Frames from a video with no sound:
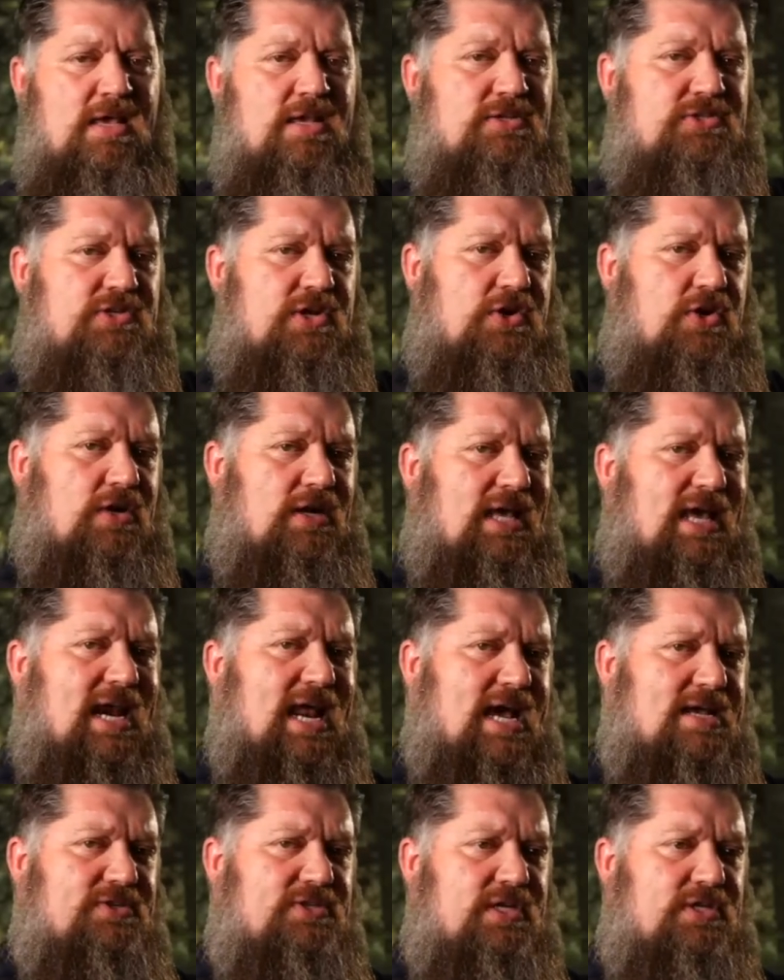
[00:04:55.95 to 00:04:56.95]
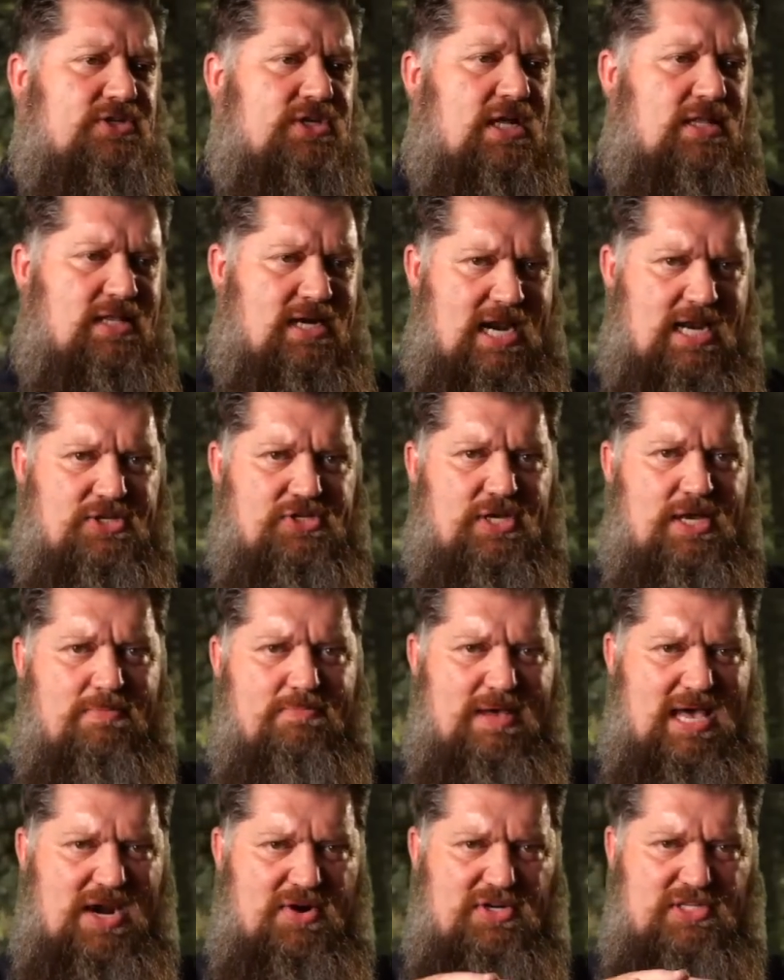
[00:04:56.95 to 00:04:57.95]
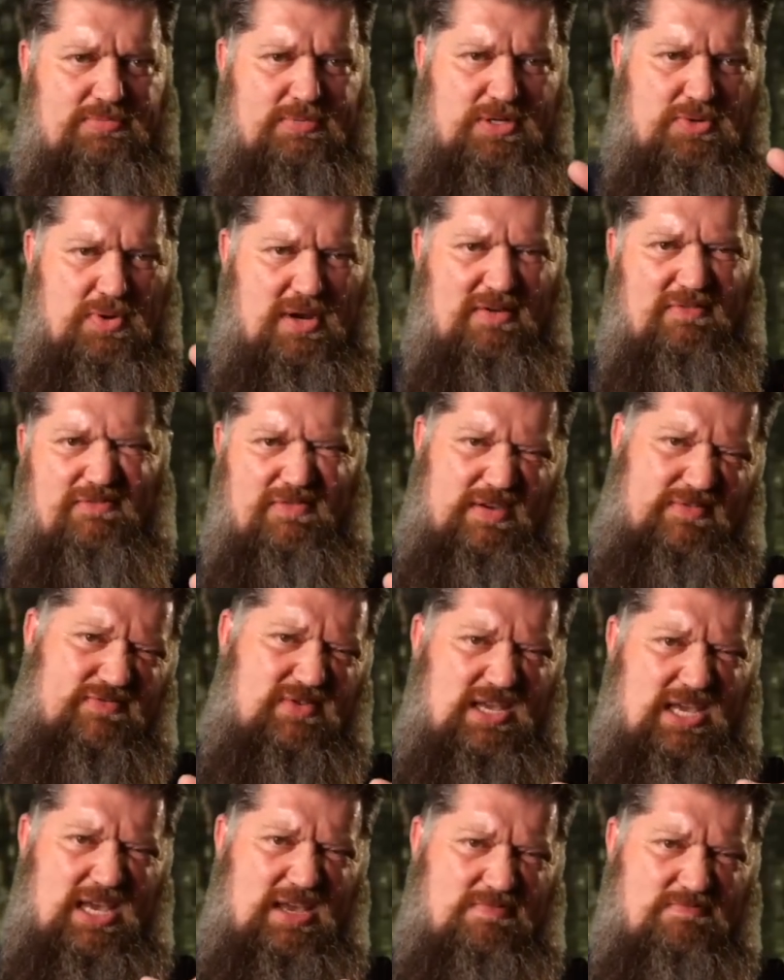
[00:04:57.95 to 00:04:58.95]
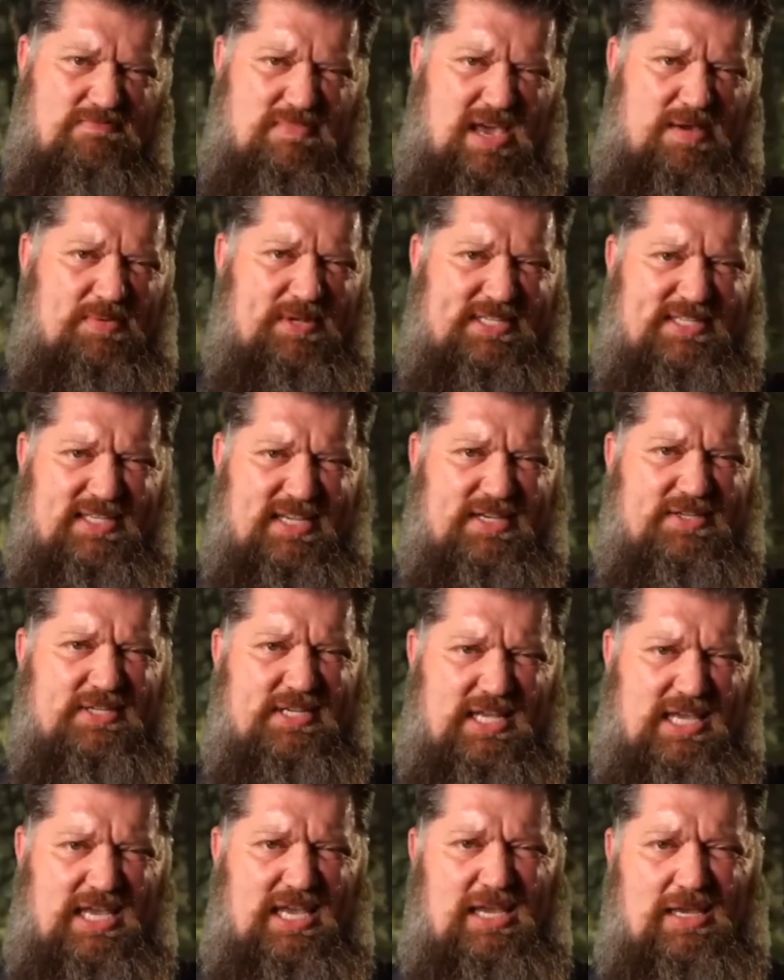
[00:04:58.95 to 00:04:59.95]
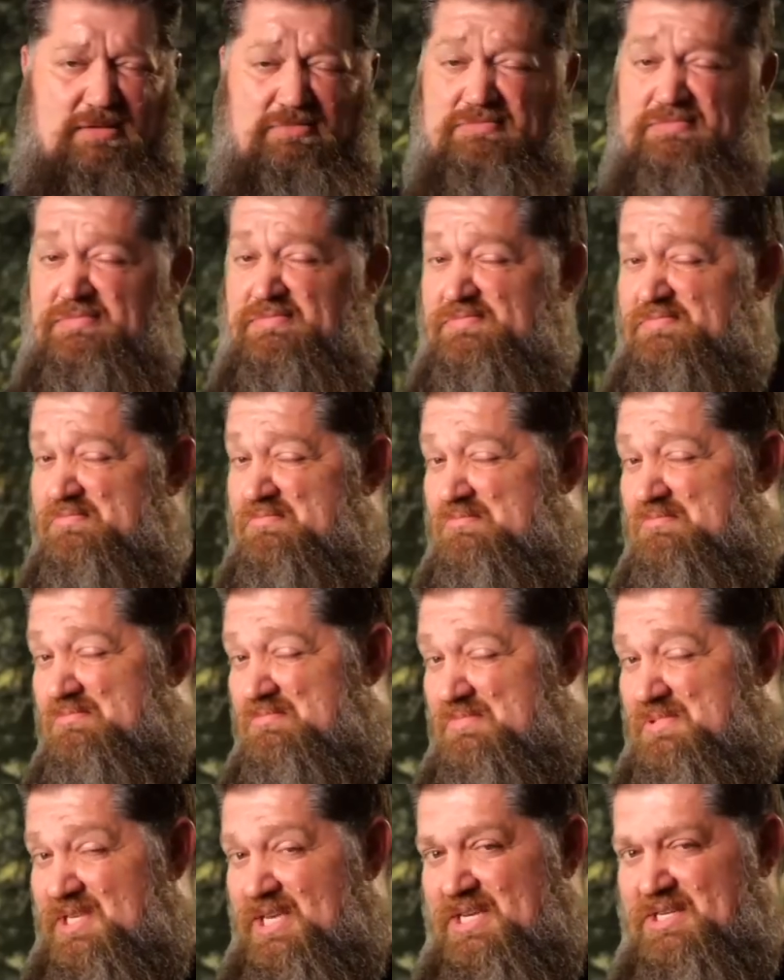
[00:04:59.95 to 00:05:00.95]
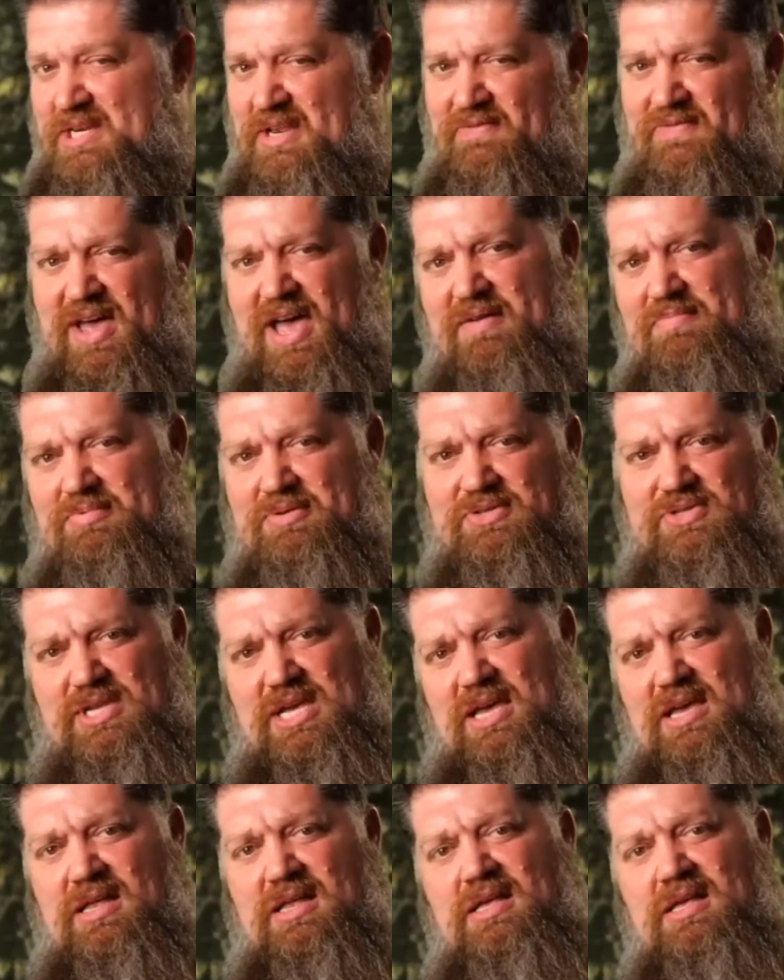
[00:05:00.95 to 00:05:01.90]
So your lead acid gel and AGM batteries between 50, maybe 60, 65%,